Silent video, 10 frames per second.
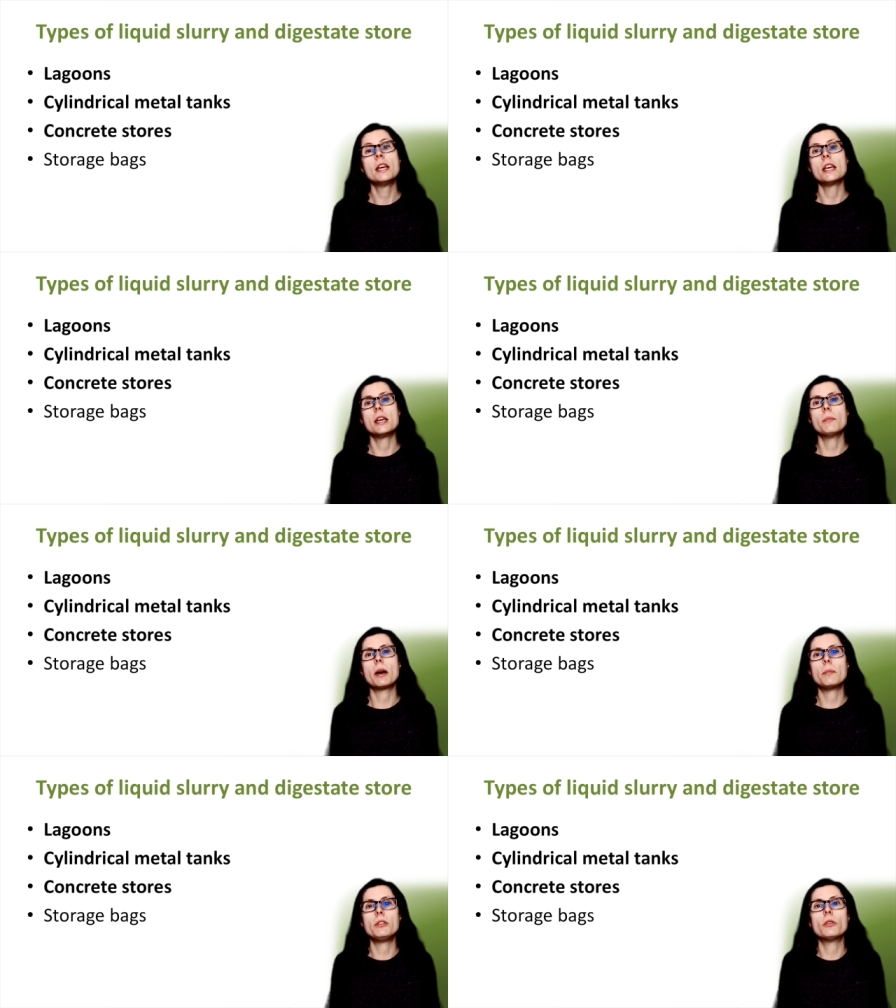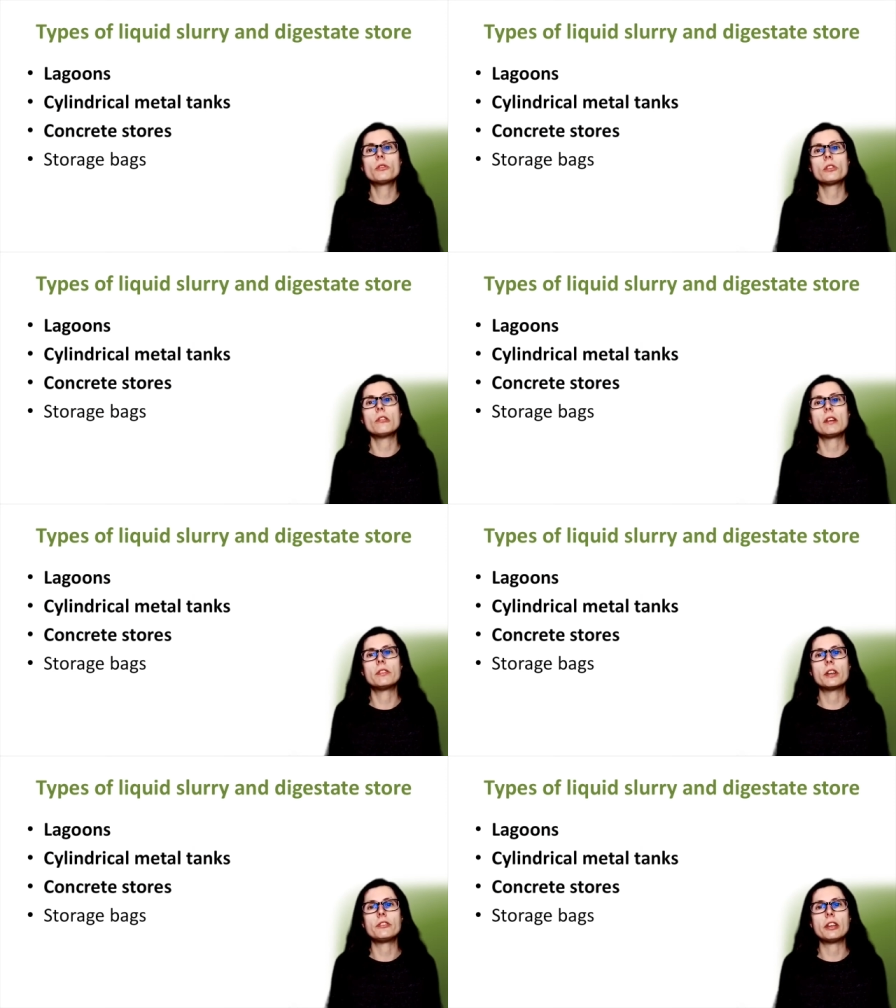In my manure slurry and
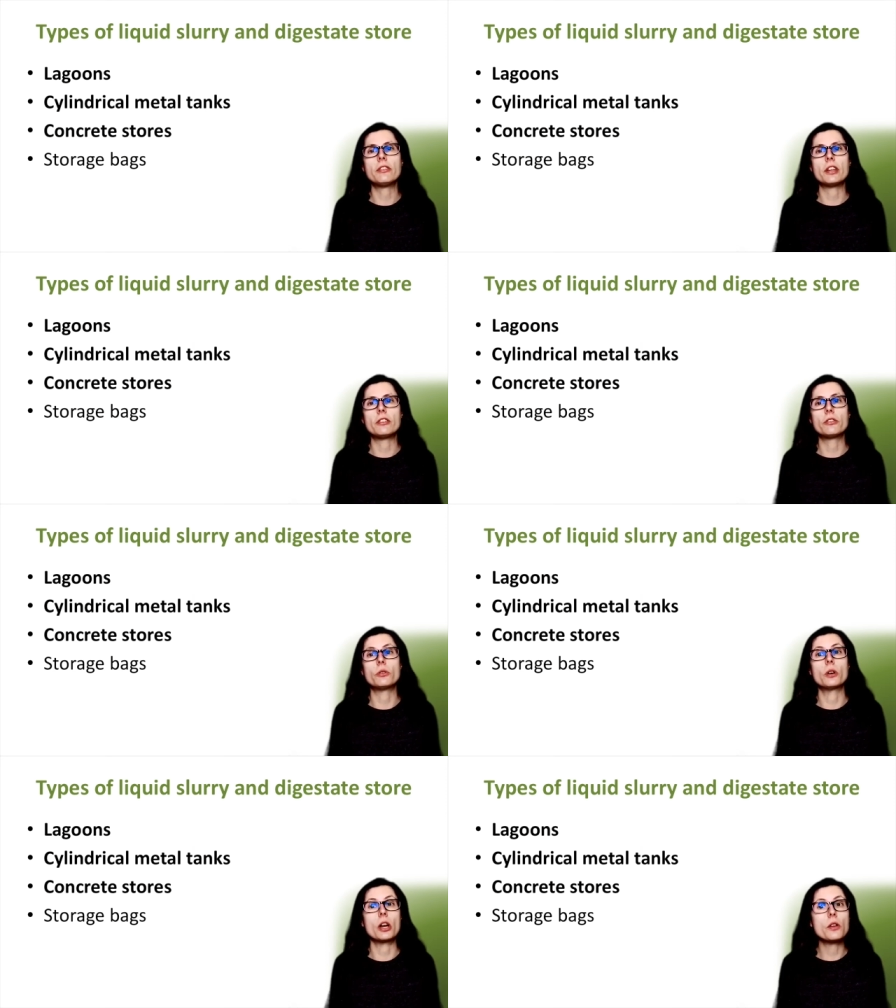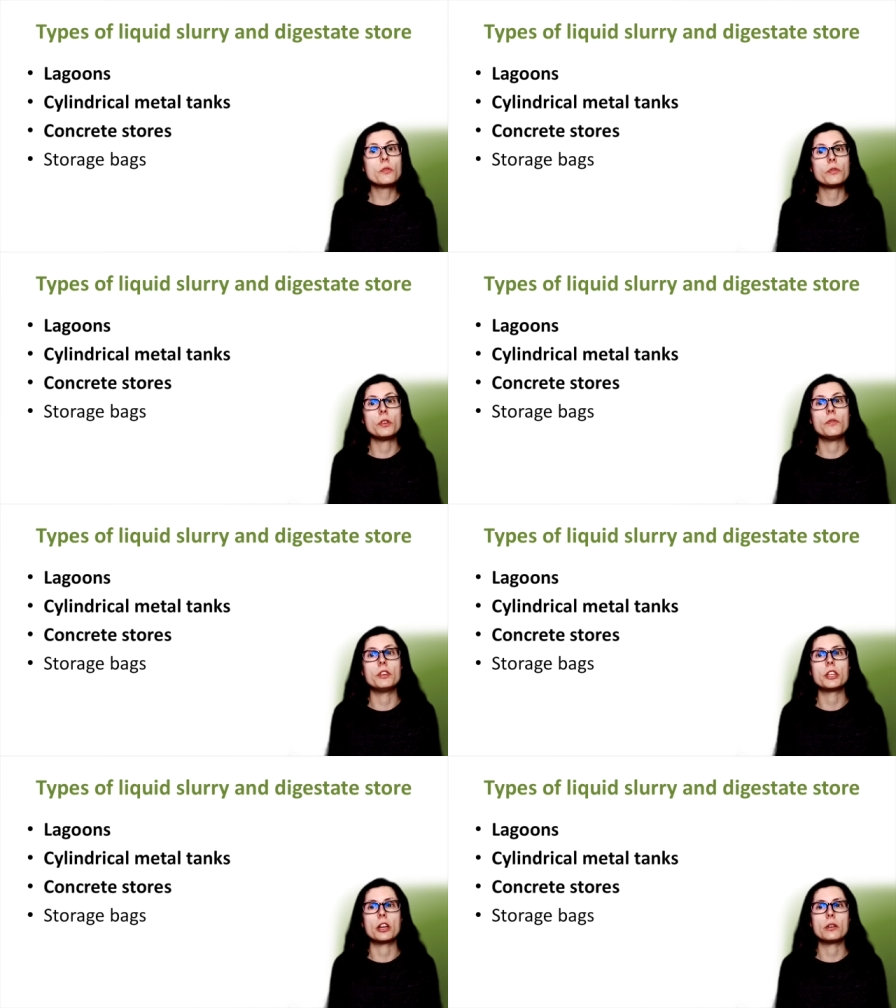digestate store overview
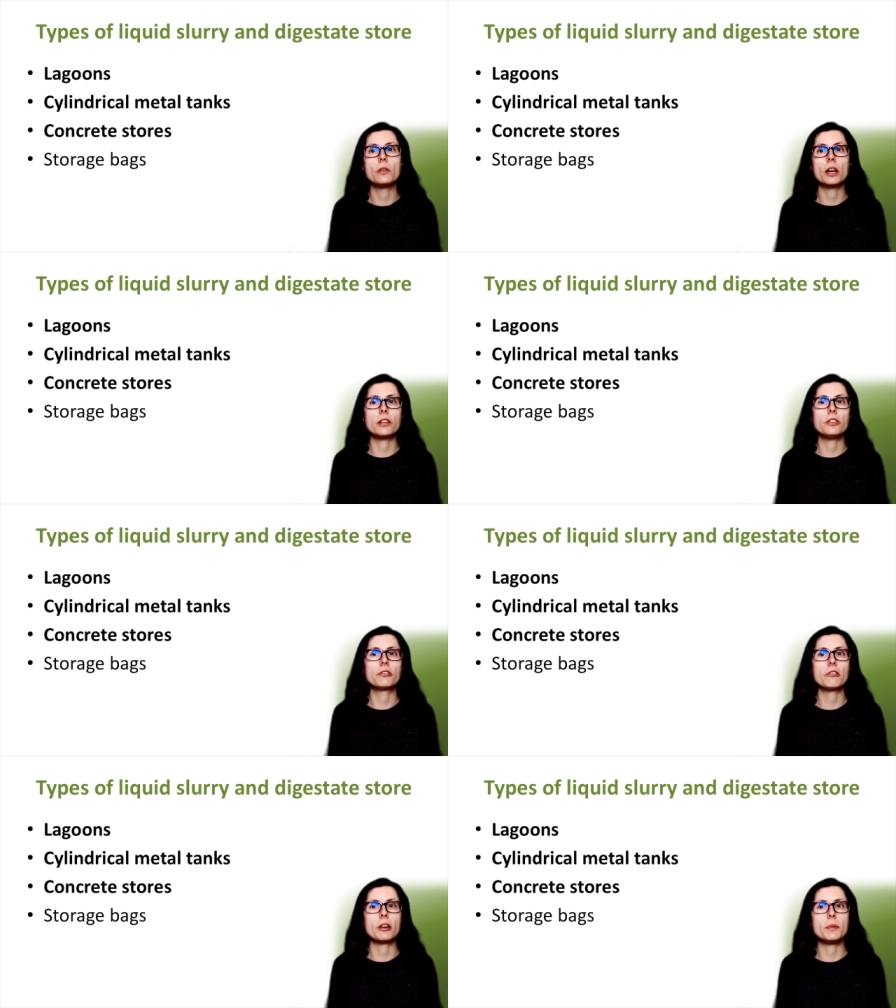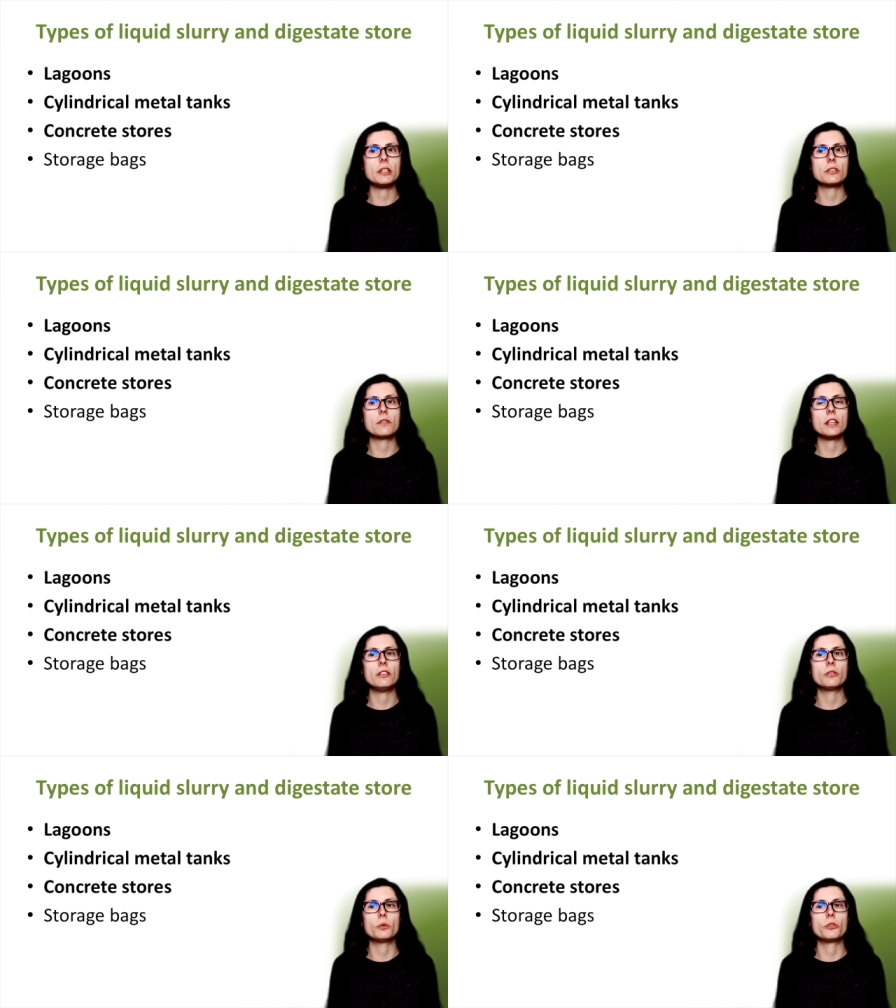video, I describe each of these
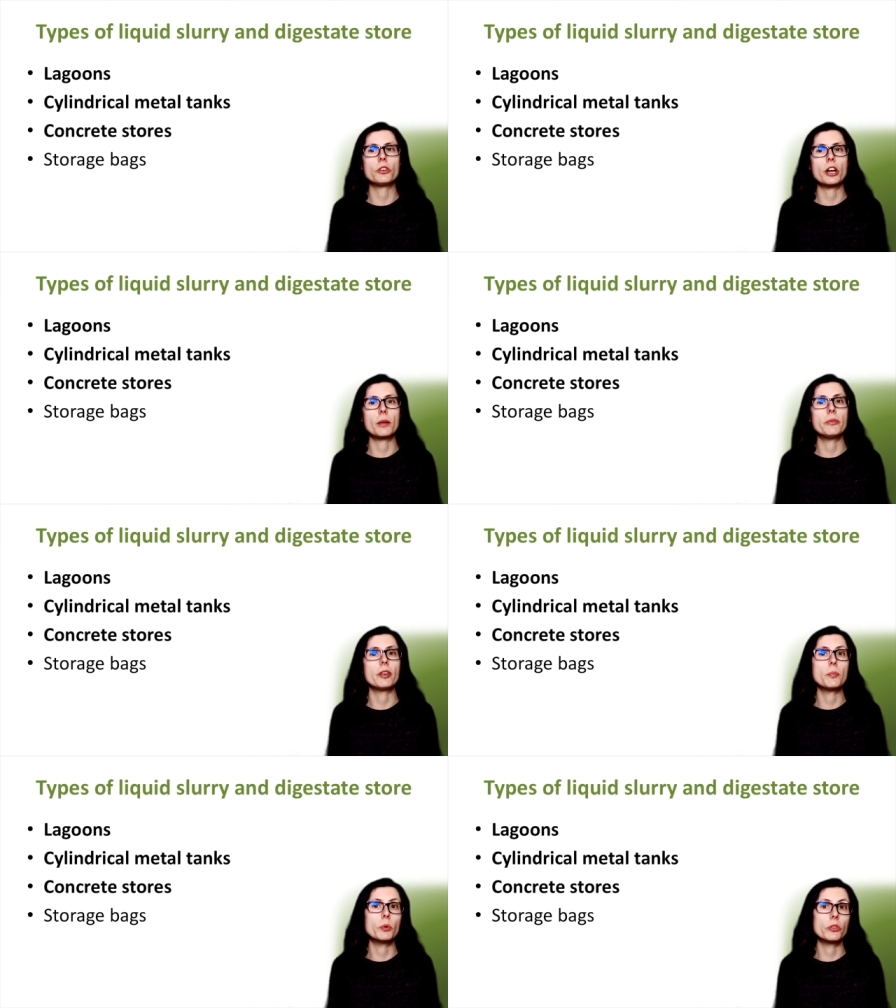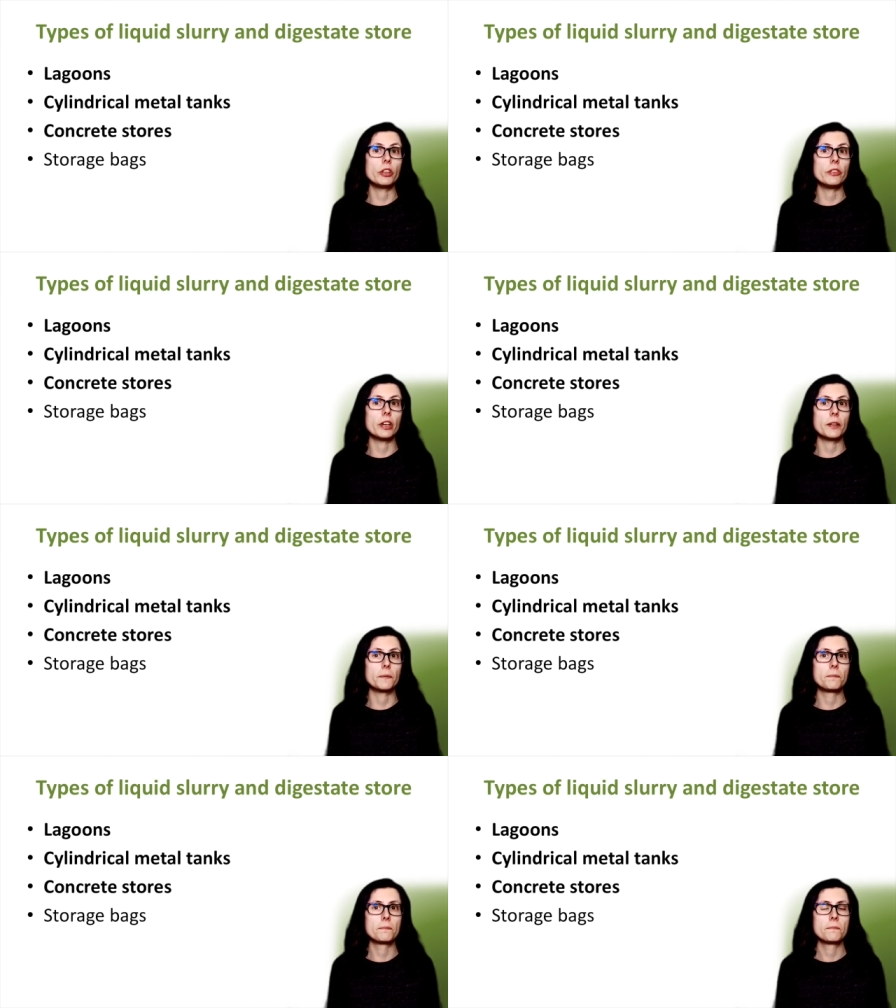store types in more detail.
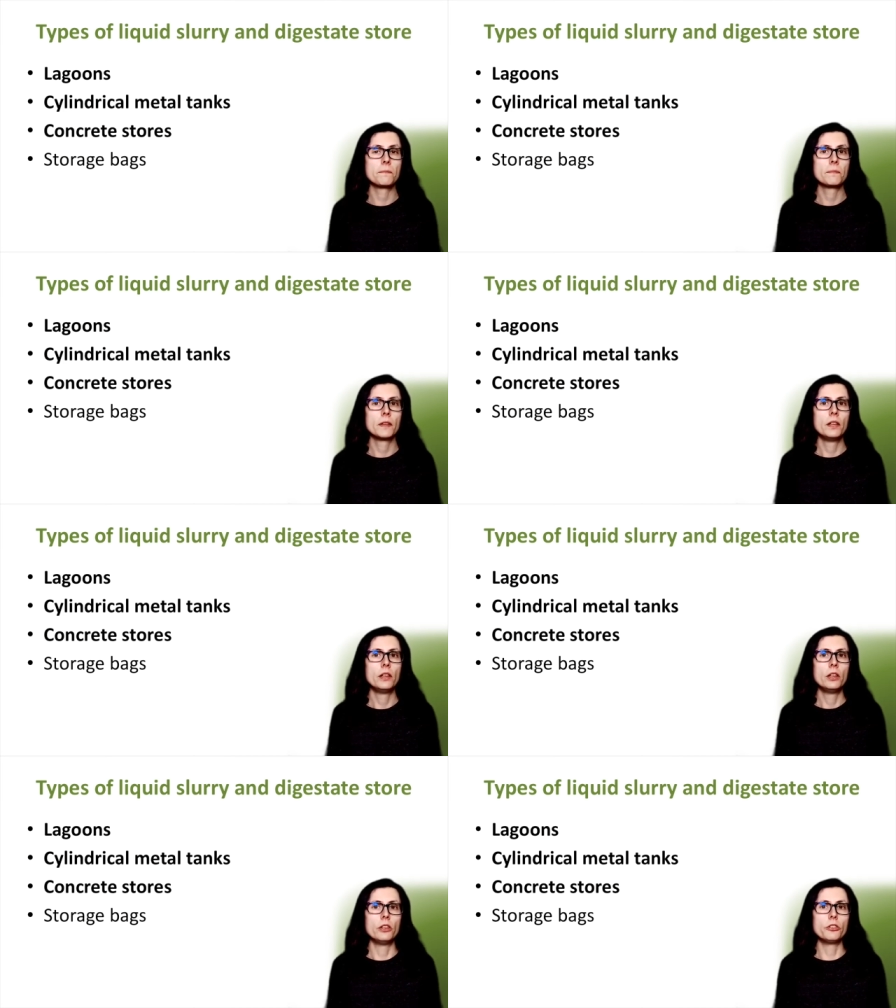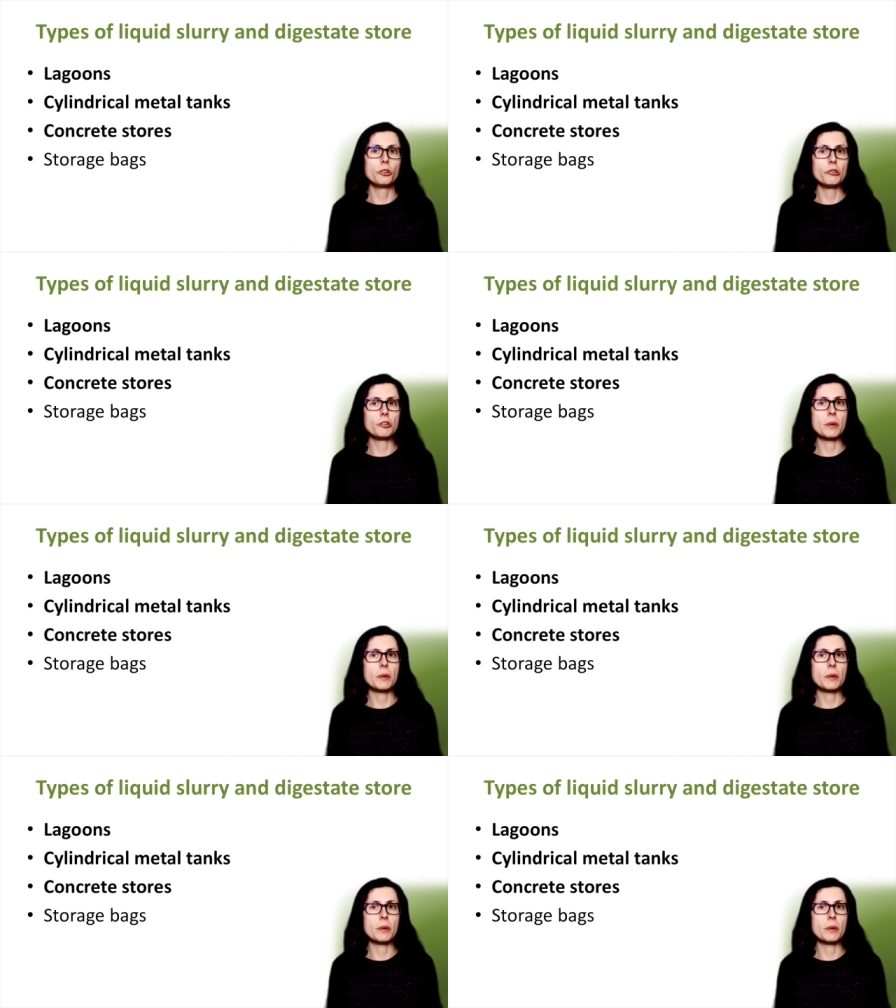Storage